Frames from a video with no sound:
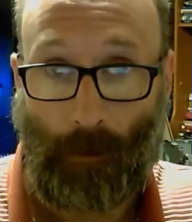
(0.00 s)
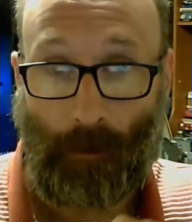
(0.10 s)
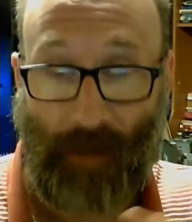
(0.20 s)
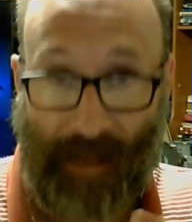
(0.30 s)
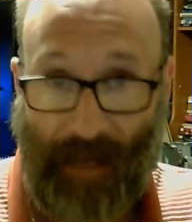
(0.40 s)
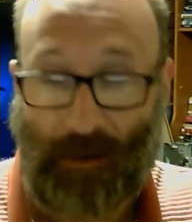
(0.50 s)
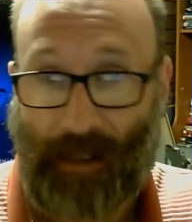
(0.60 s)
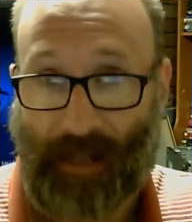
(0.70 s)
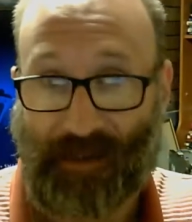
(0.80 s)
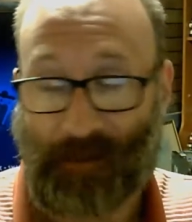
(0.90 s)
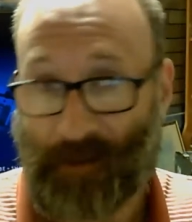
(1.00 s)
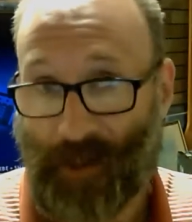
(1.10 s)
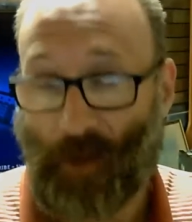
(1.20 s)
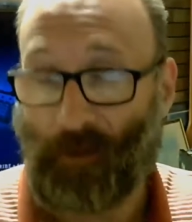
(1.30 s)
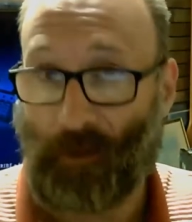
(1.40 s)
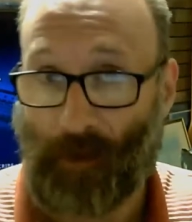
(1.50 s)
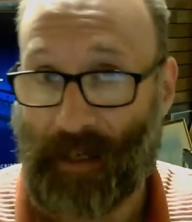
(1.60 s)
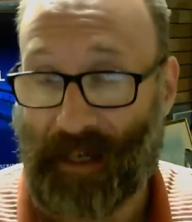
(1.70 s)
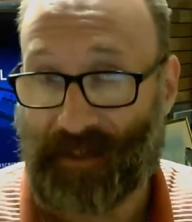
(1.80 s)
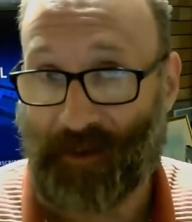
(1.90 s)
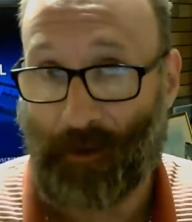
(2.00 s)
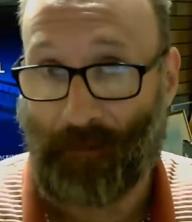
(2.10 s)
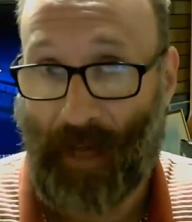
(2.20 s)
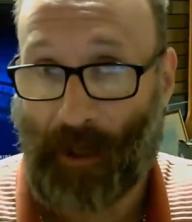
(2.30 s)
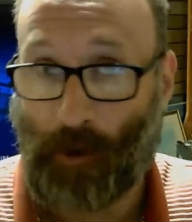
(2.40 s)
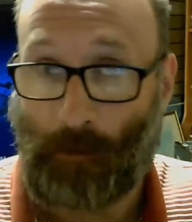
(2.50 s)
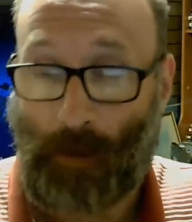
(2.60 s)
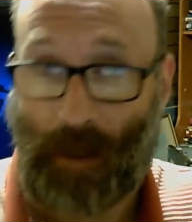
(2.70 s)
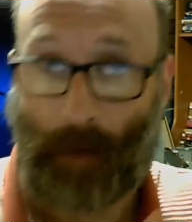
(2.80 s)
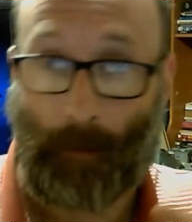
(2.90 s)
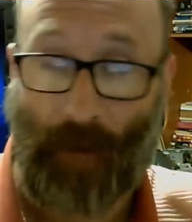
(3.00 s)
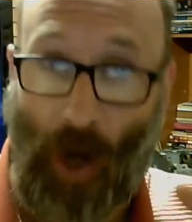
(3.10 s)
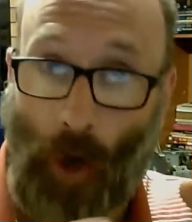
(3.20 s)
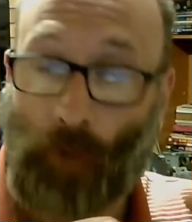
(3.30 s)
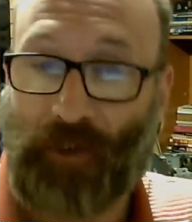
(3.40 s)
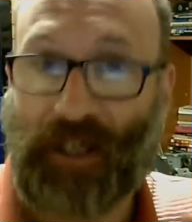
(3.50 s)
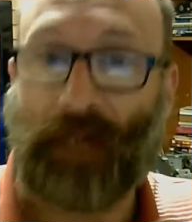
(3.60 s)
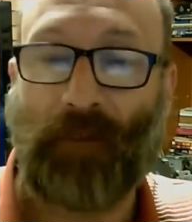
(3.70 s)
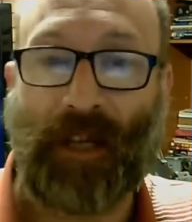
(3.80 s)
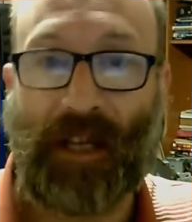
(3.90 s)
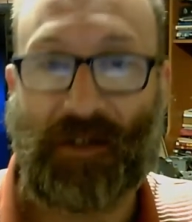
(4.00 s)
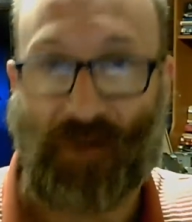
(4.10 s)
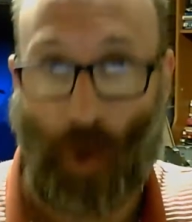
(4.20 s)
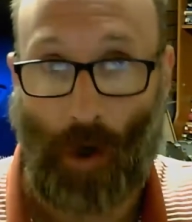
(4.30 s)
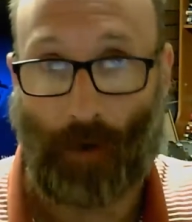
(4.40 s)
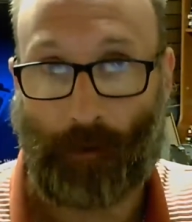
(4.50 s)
The color guns themselves are encased in a vacuum, but the whole TV is not.